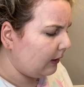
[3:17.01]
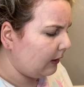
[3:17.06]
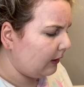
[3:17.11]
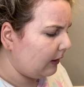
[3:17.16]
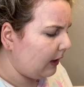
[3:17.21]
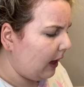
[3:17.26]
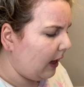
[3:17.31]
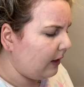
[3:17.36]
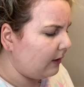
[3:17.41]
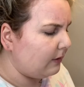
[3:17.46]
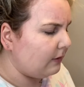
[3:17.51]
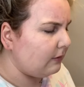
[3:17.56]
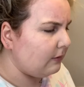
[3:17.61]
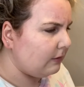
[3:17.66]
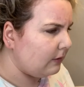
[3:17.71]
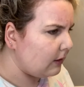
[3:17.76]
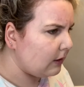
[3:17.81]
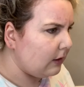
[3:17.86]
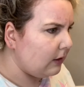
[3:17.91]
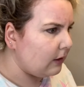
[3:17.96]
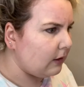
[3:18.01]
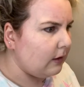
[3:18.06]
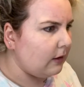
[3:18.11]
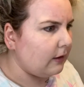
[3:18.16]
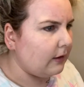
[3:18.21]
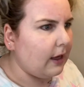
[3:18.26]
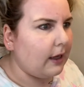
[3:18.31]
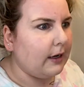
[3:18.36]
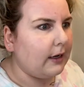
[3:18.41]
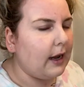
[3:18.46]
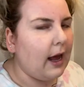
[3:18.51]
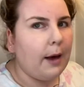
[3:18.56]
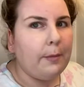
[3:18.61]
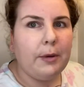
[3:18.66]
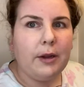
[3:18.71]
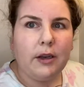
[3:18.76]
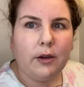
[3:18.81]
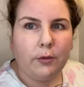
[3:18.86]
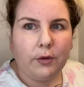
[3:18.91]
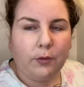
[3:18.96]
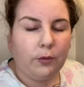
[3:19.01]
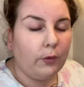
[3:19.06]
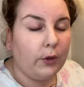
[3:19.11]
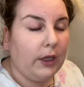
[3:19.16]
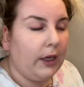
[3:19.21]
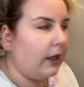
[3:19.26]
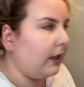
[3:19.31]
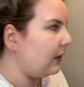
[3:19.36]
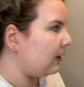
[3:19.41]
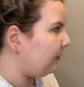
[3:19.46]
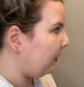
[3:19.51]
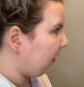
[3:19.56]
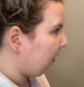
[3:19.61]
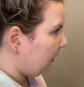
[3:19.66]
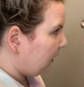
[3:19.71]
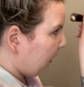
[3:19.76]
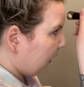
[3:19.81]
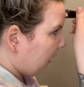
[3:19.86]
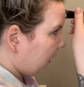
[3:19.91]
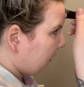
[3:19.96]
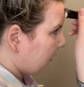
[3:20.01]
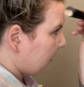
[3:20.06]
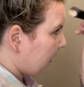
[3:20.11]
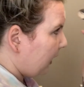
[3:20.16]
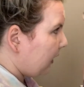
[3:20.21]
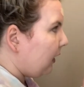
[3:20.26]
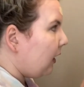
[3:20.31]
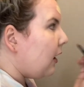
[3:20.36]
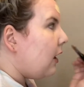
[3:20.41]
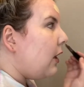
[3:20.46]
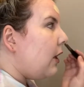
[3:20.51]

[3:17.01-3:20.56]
that that had happened. It was really unexpected, like I said.